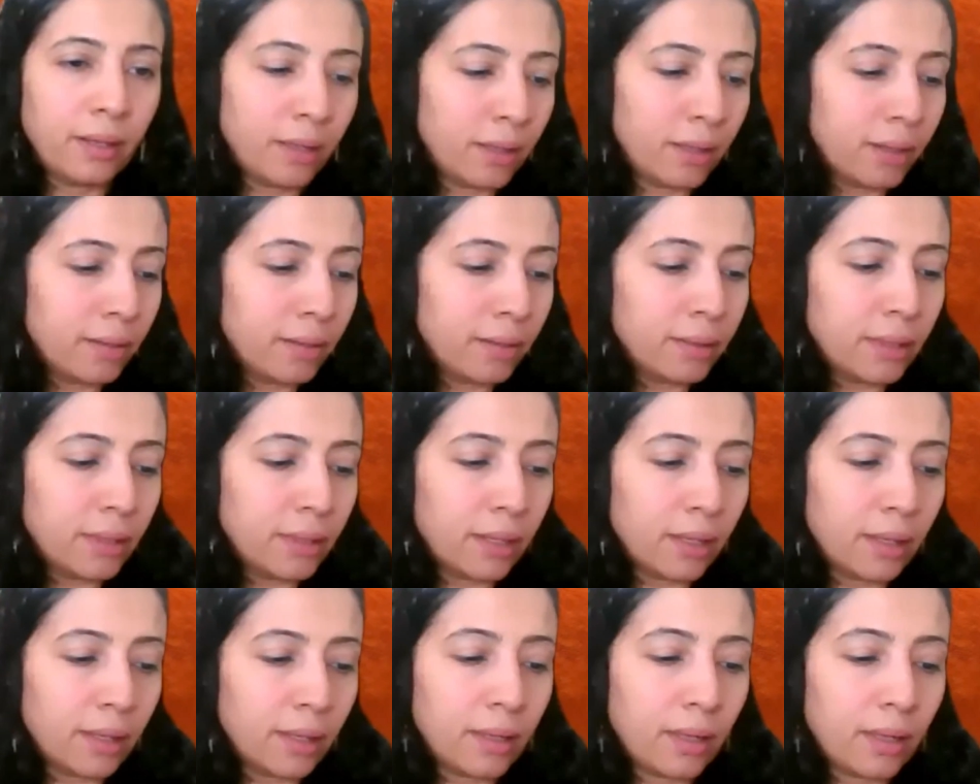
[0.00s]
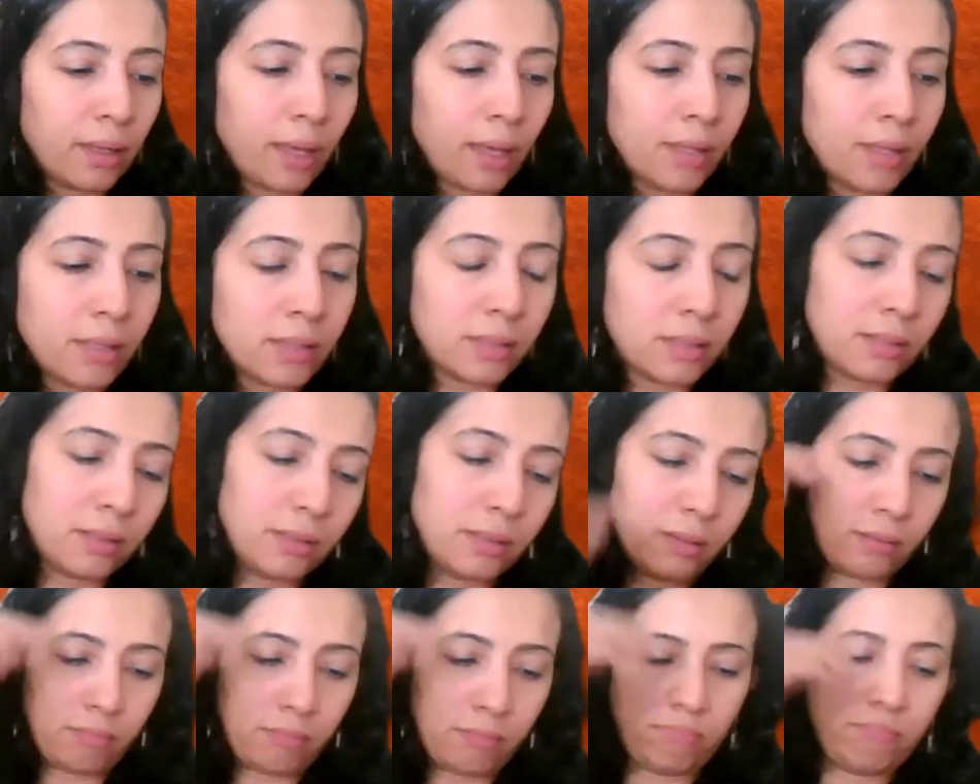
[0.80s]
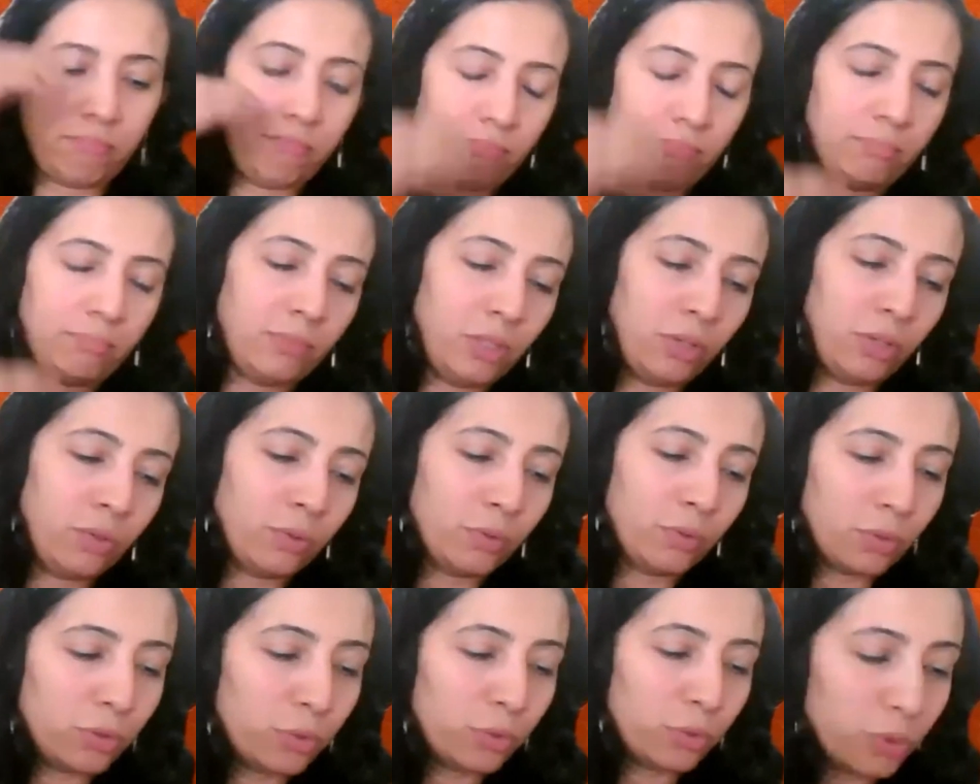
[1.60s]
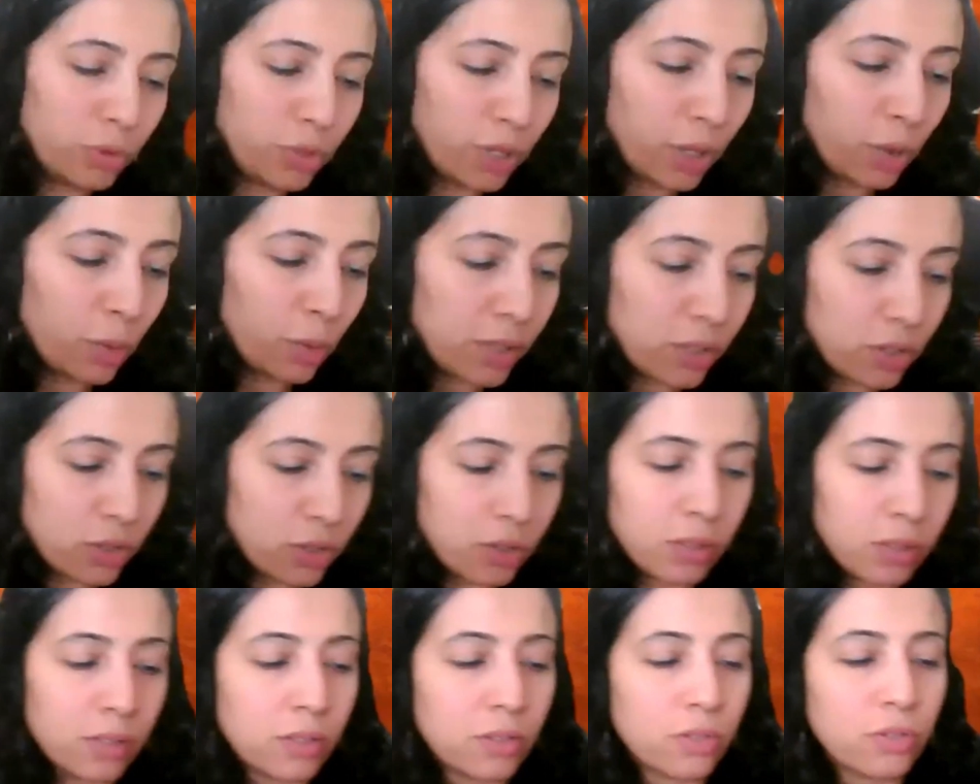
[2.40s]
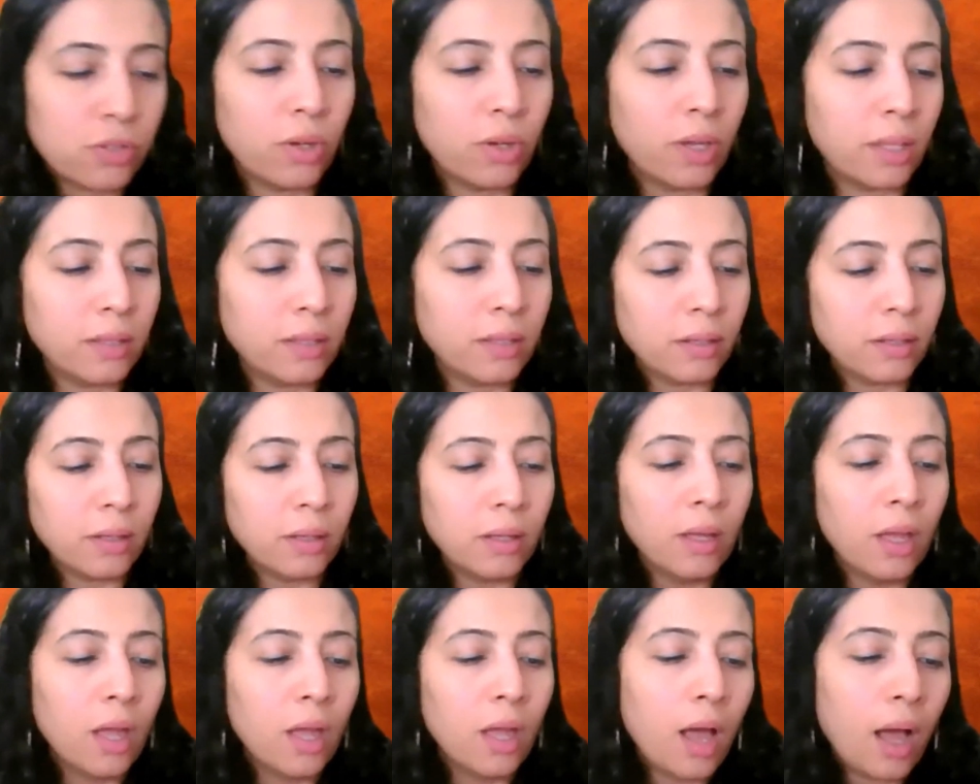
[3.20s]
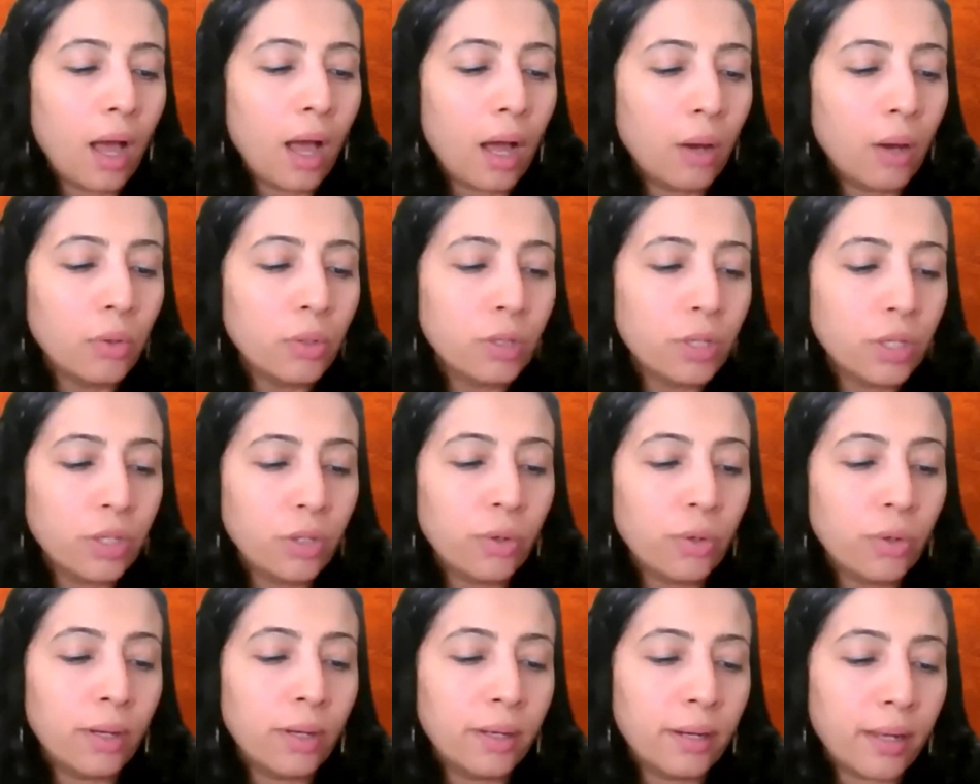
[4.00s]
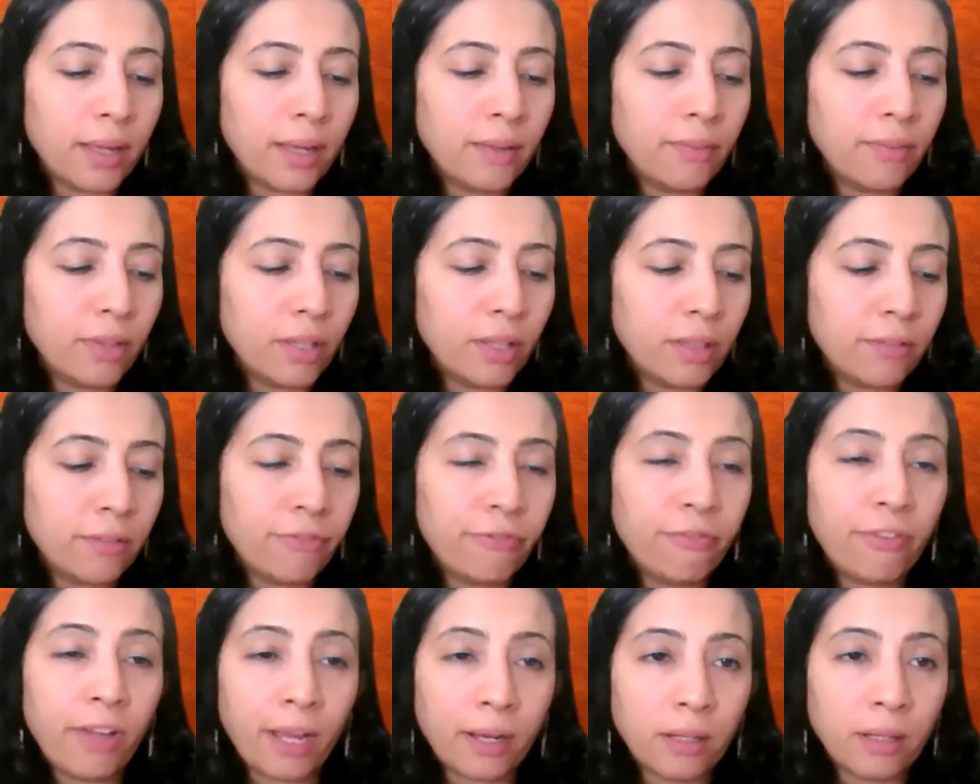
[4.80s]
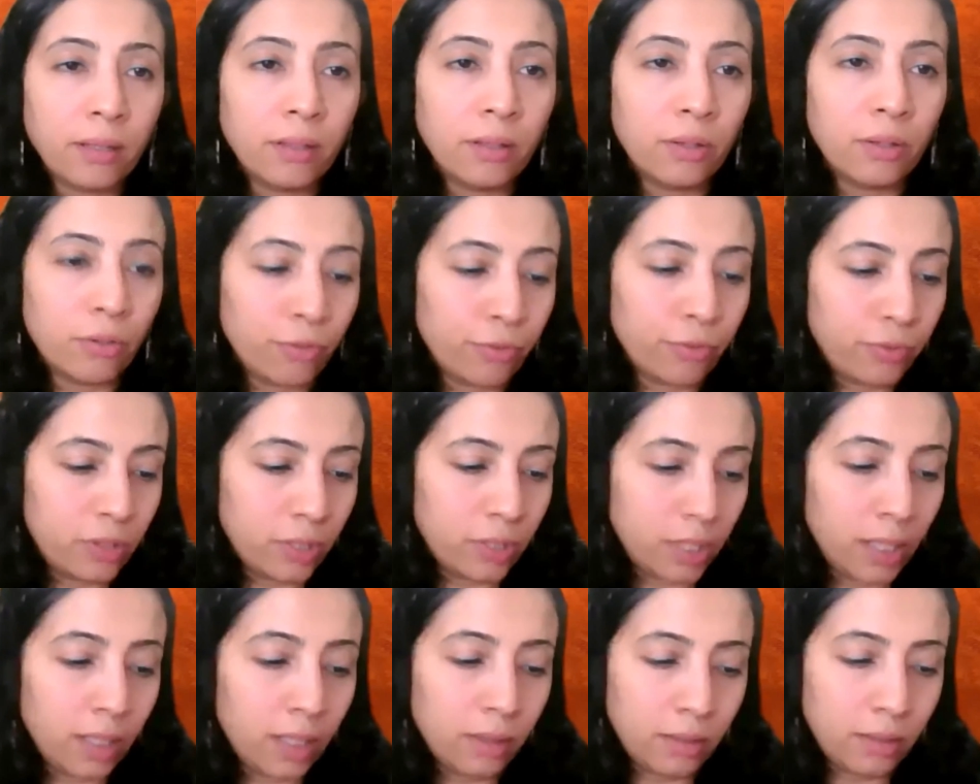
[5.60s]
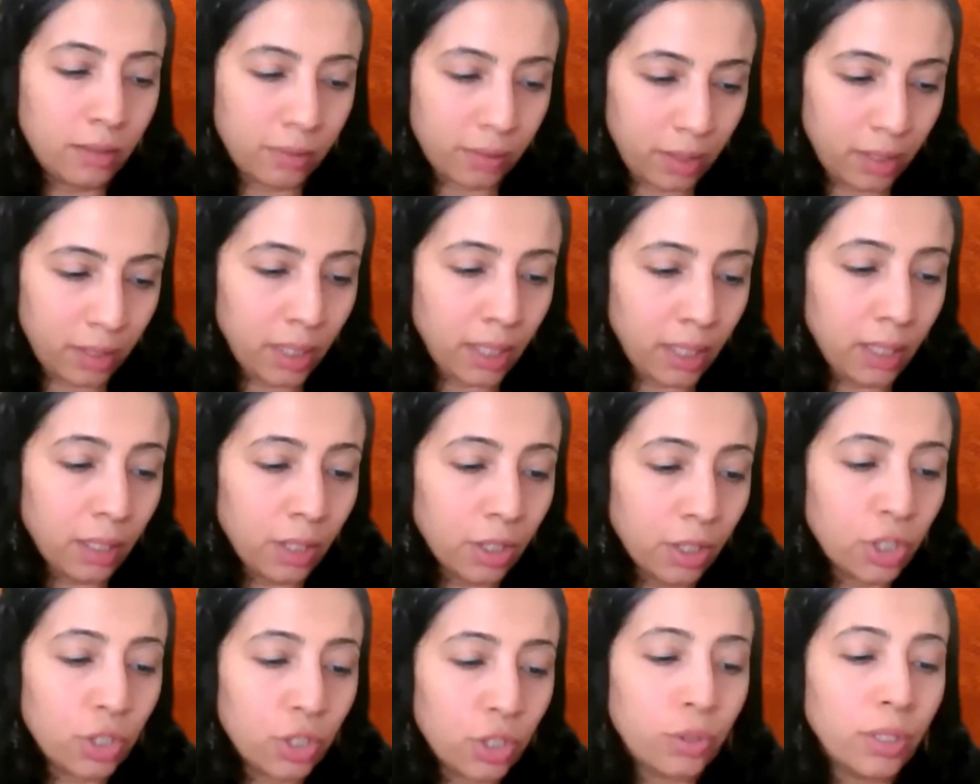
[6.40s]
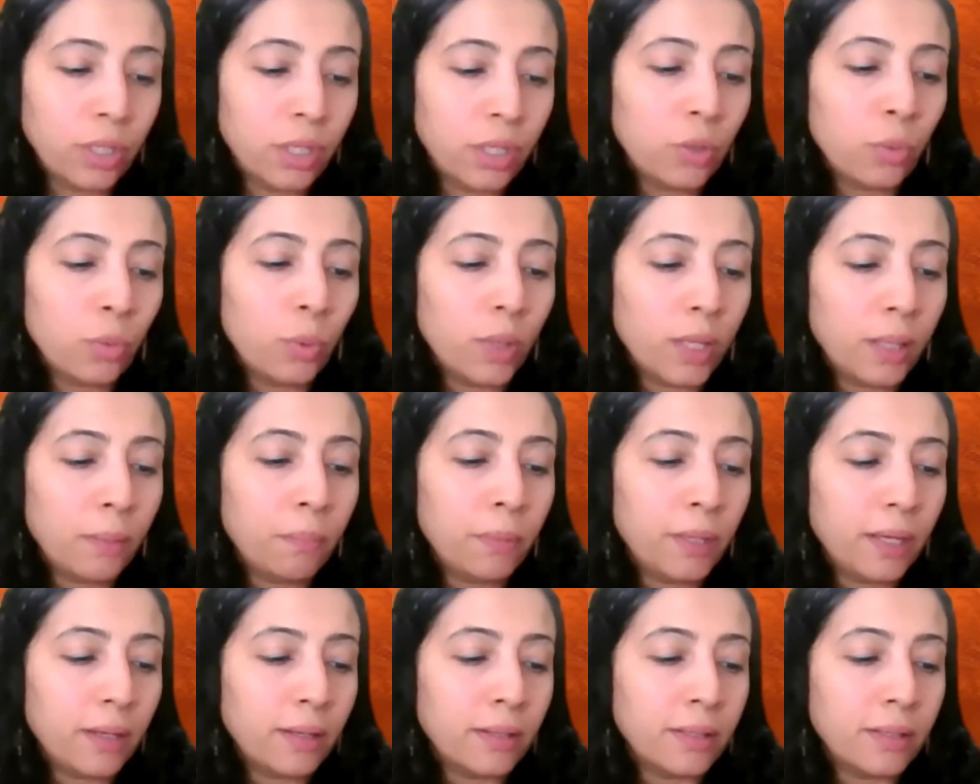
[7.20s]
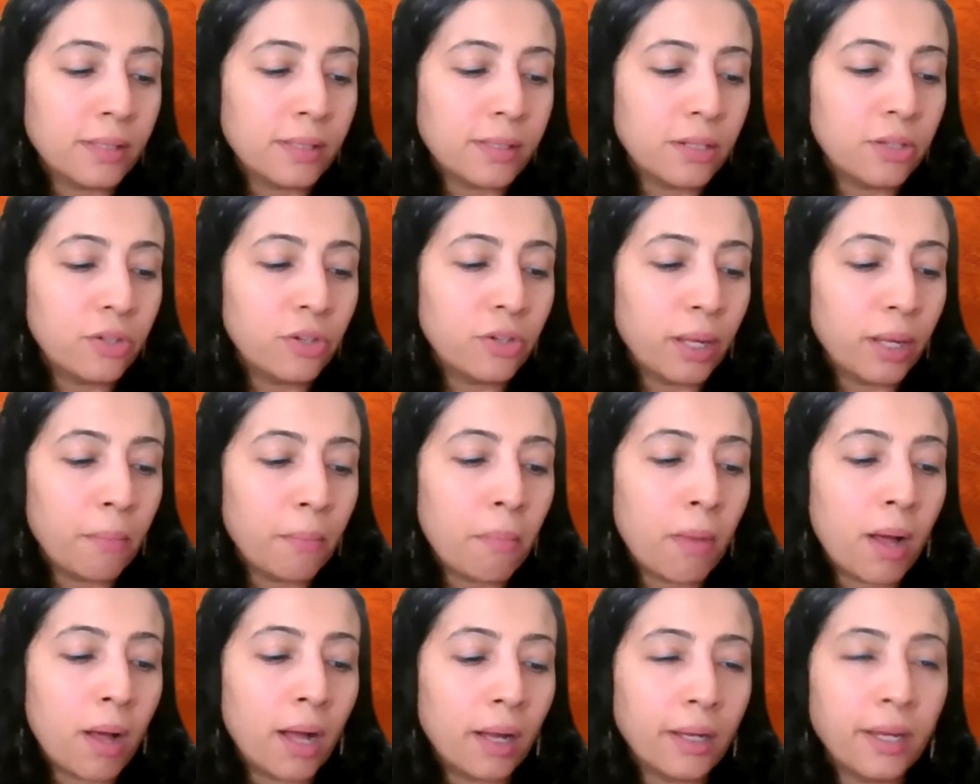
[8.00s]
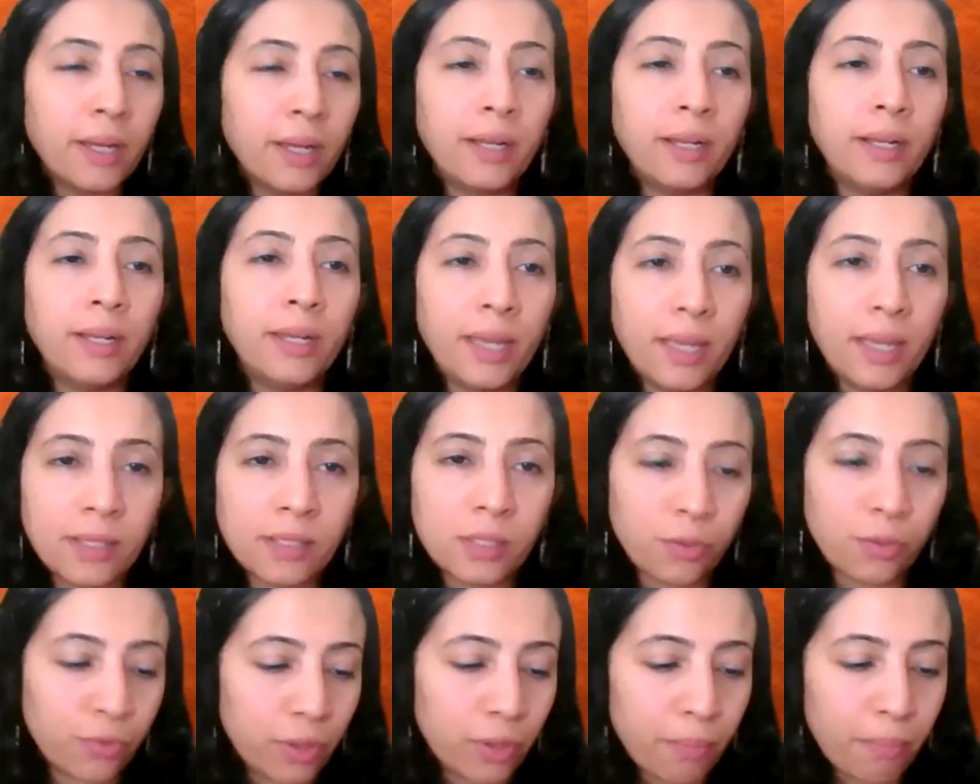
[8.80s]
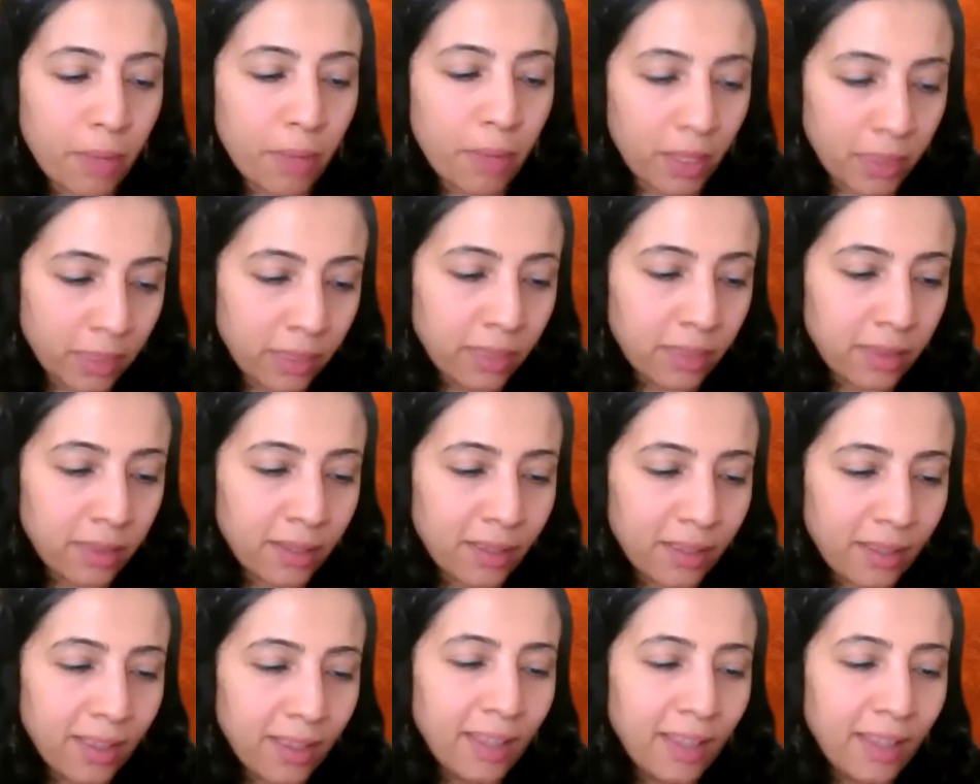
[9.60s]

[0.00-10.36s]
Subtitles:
Ritik has 2-3 questions together. How did you arrive at the factor of 330? Shouldn't we be considering market days of the month?